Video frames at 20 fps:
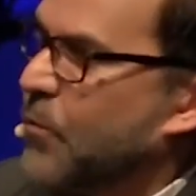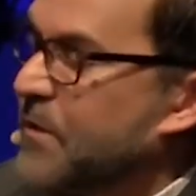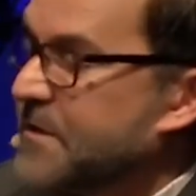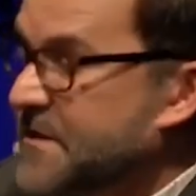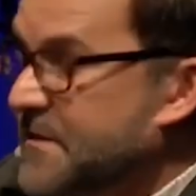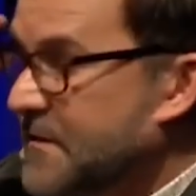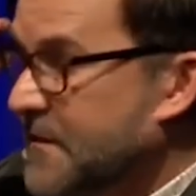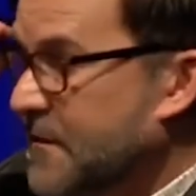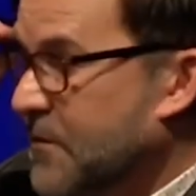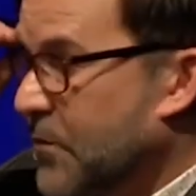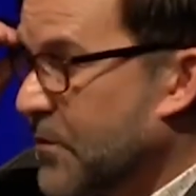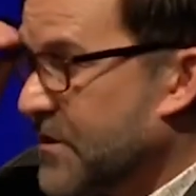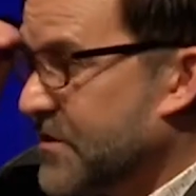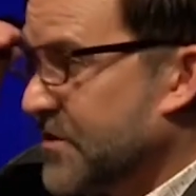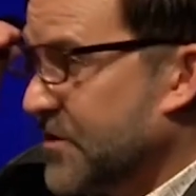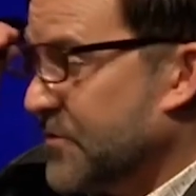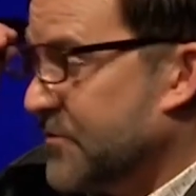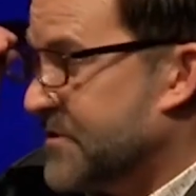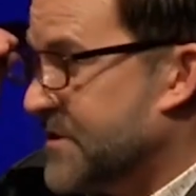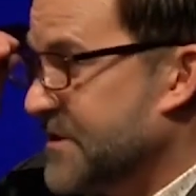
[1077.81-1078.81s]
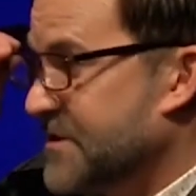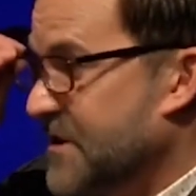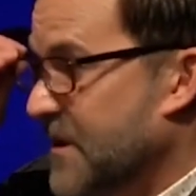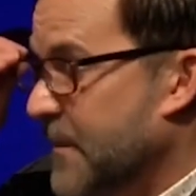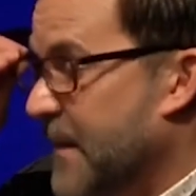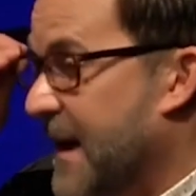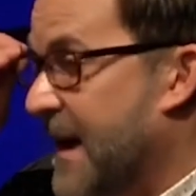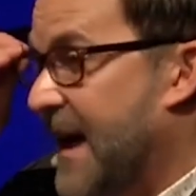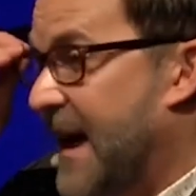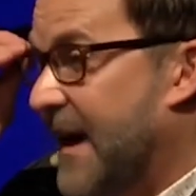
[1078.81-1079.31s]
What did the Lord do to
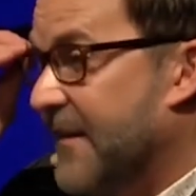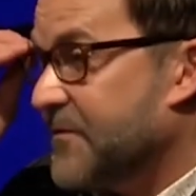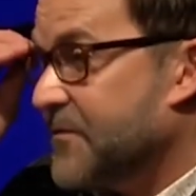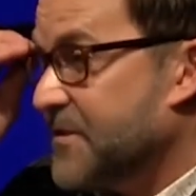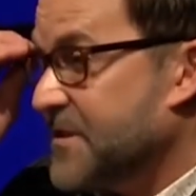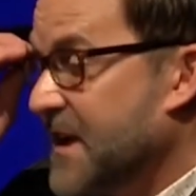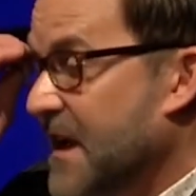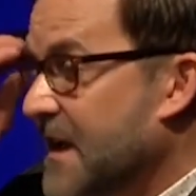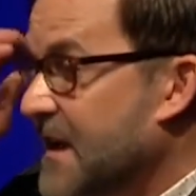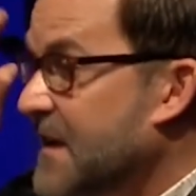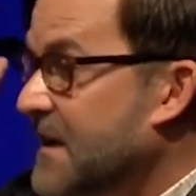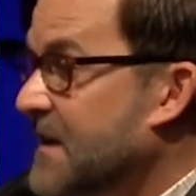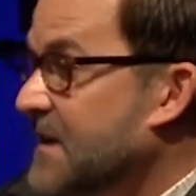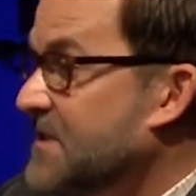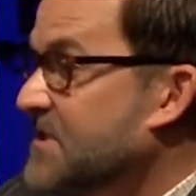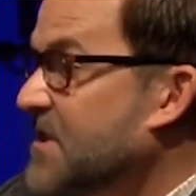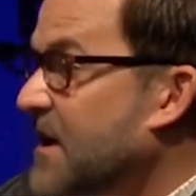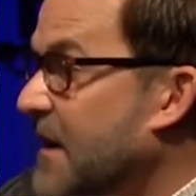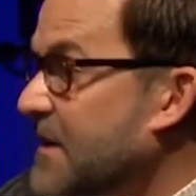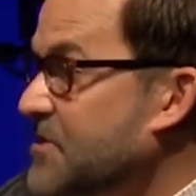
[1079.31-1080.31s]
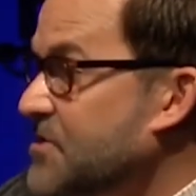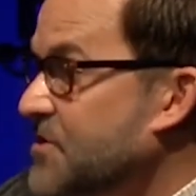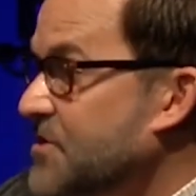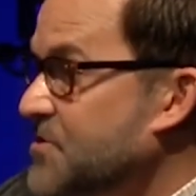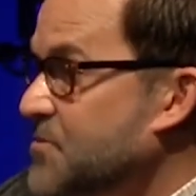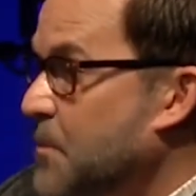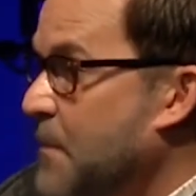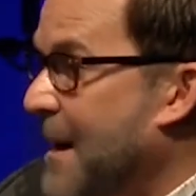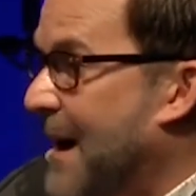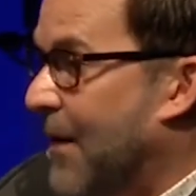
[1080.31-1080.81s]
Jeremiah after he, touched
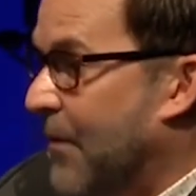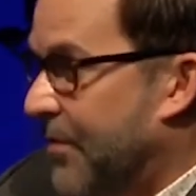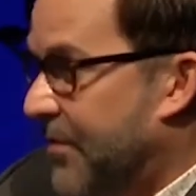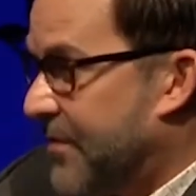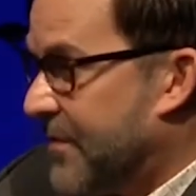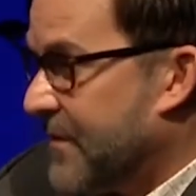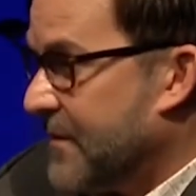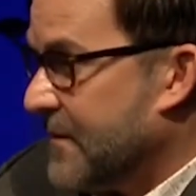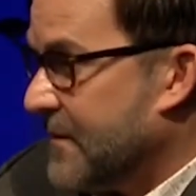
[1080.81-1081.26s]
his mouth?